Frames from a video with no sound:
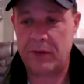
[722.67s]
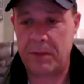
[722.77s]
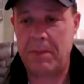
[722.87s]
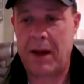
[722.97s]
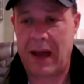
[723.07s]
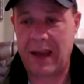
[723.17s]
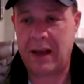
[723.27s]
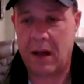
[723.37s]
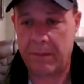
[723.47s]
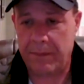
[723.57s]
Remember, I
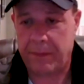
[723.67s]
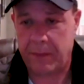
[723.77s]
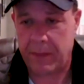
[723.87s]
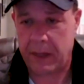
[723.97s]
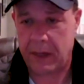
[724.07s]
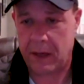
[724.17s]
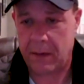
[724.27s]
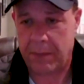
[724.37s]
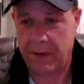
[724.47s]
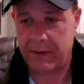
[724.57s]
come from the uh,
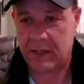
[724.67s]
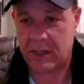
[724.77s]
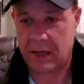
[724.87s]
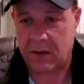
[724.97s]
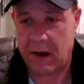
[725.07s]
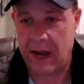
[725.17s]
private sector.